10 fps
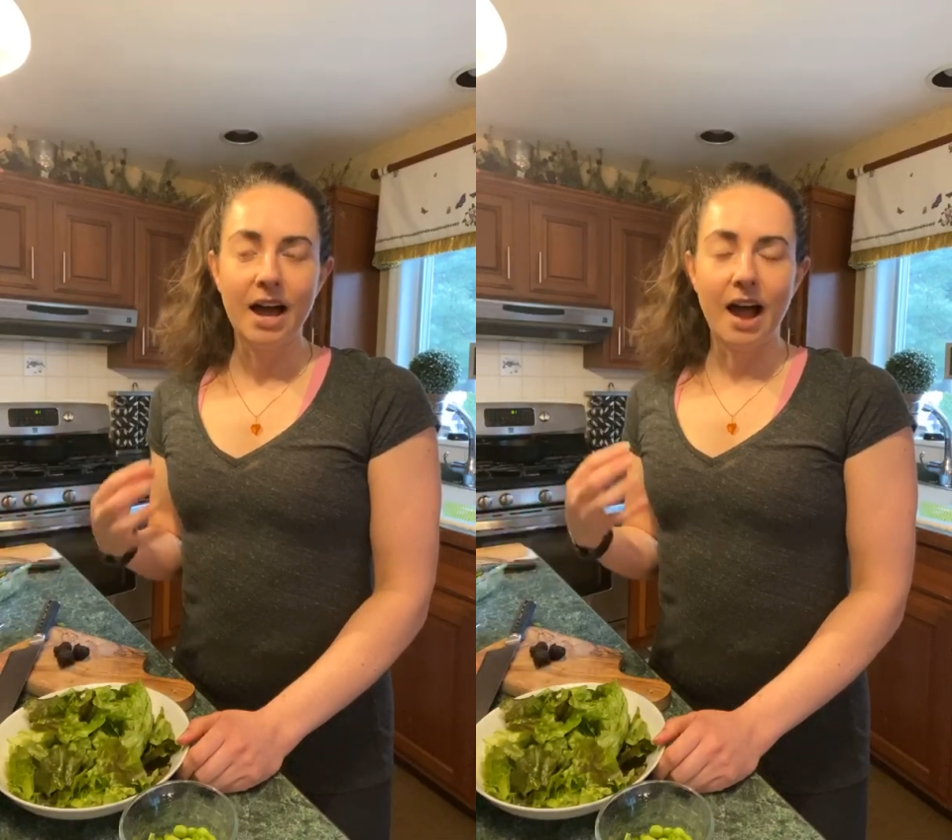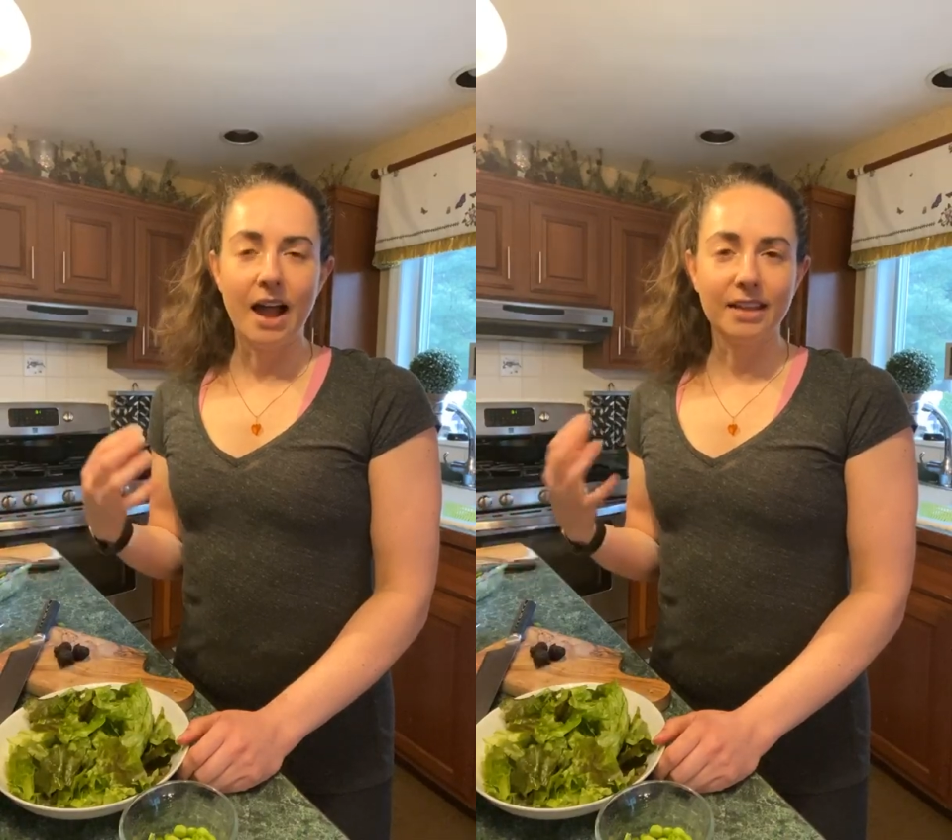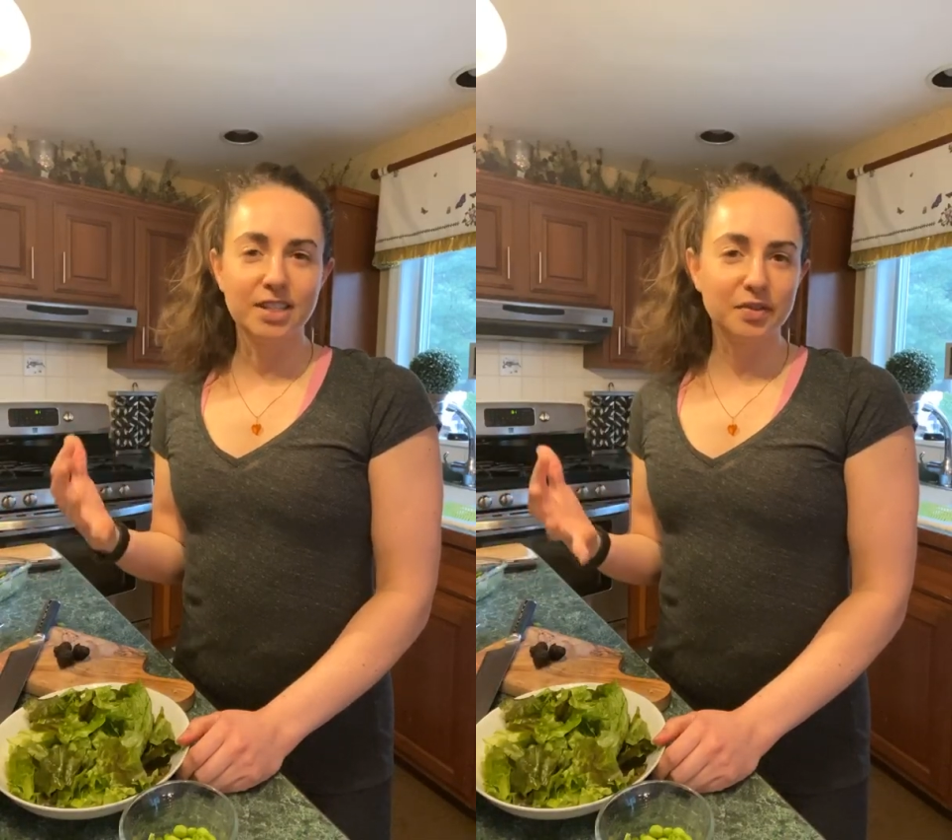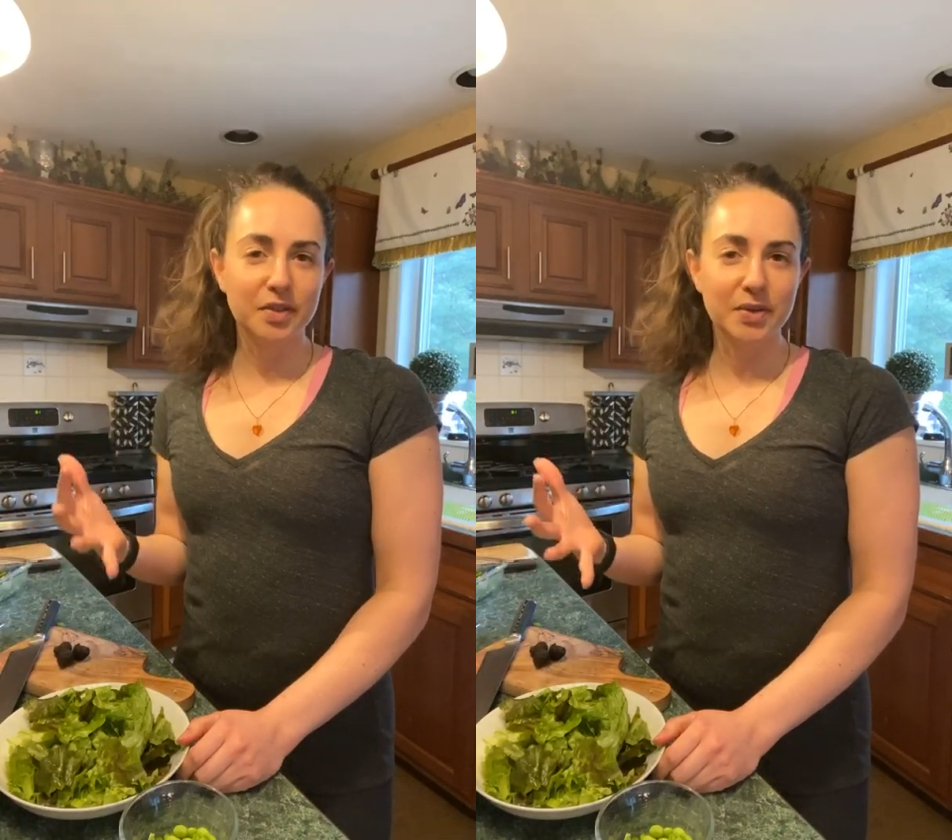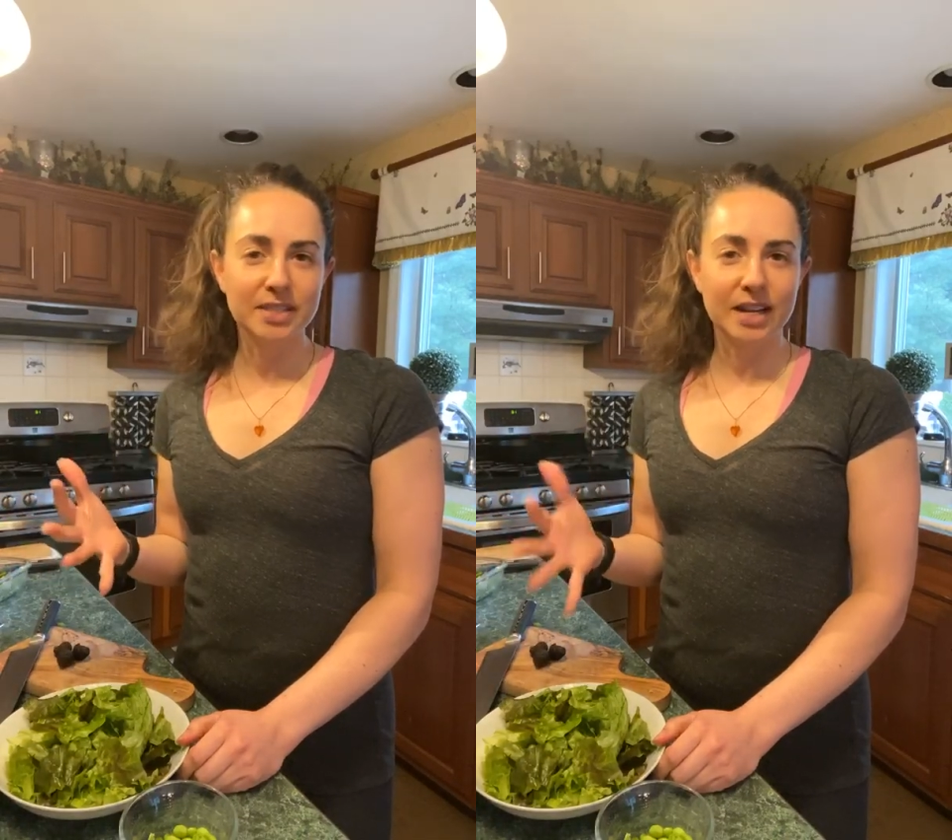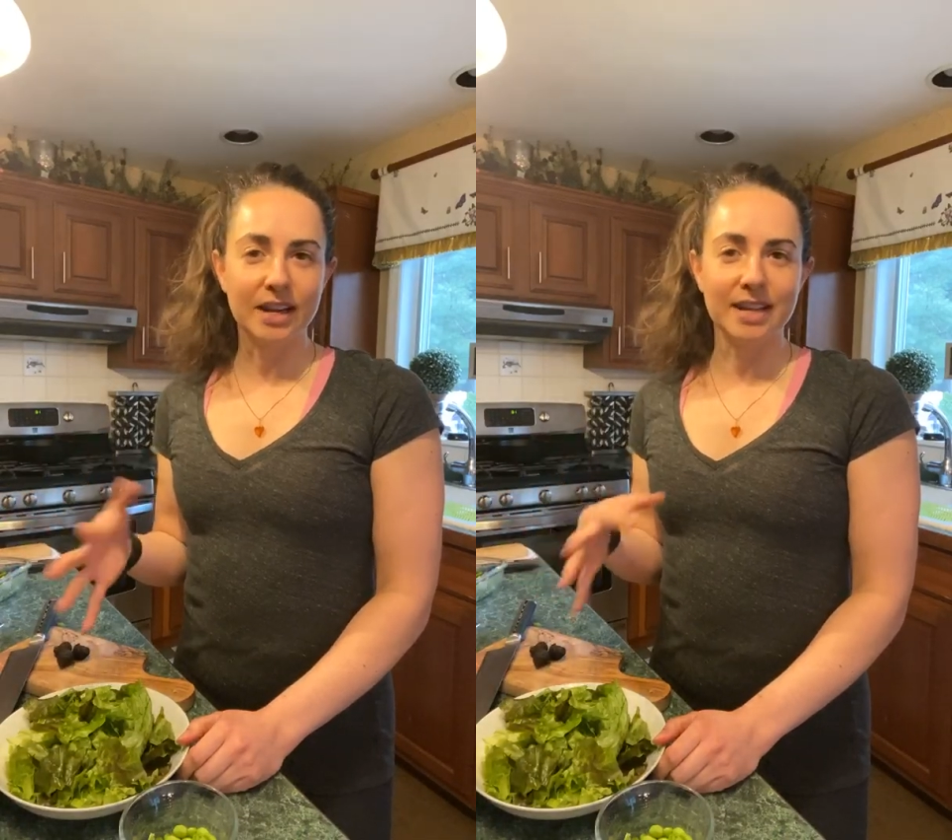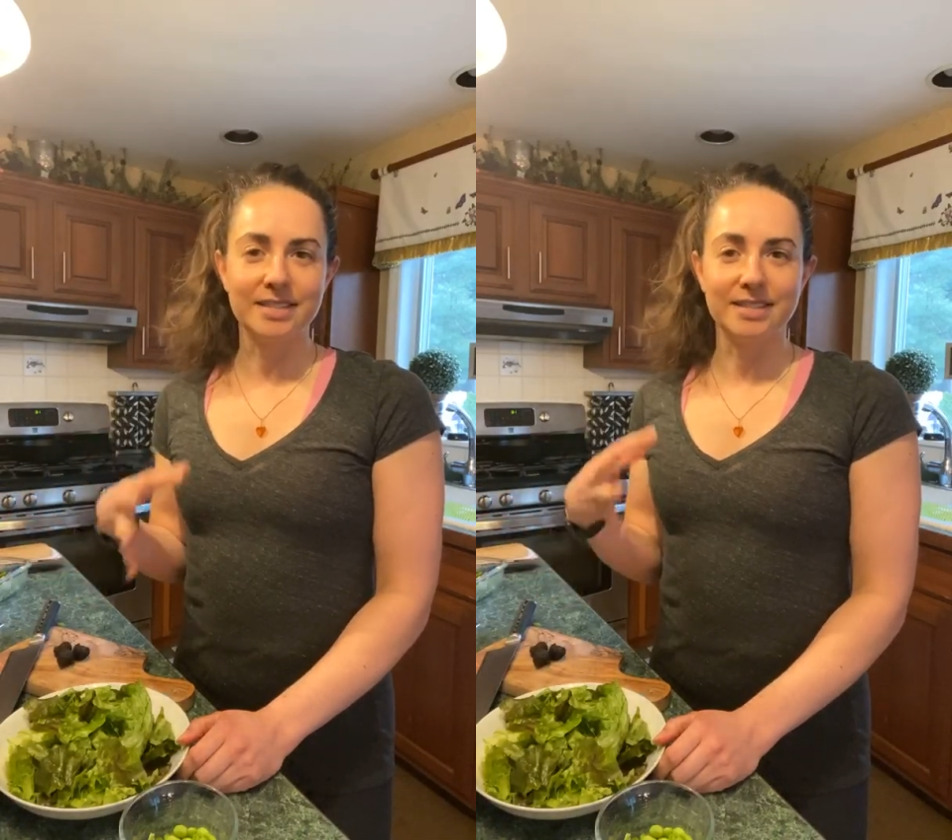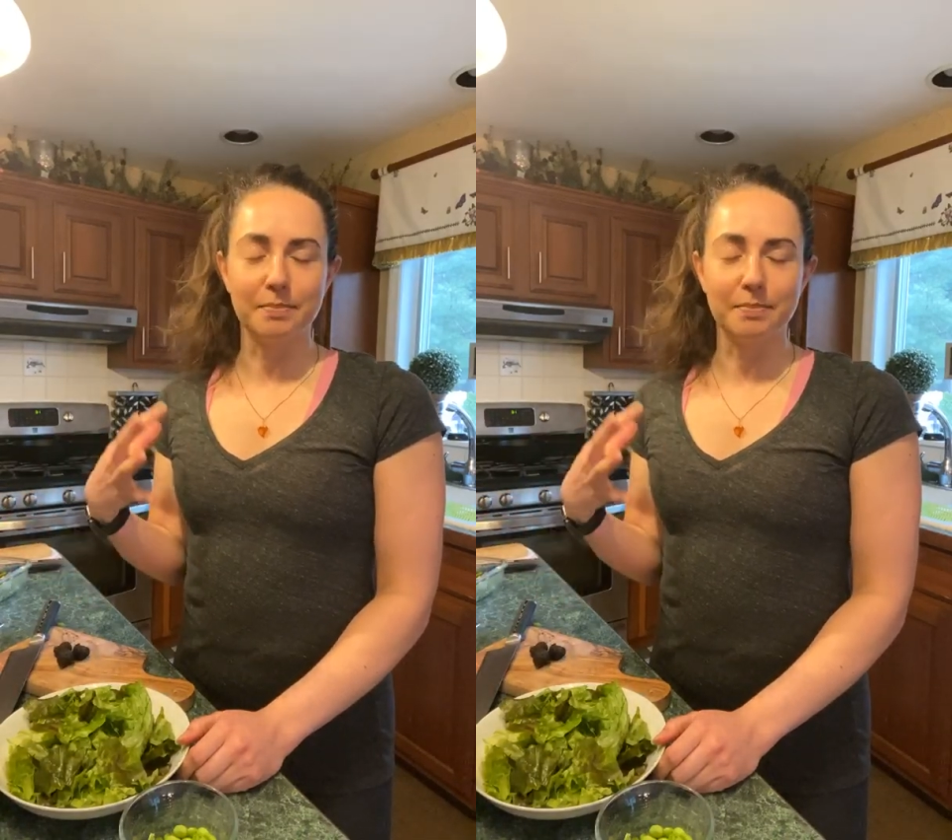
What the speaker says: I like to focus on it's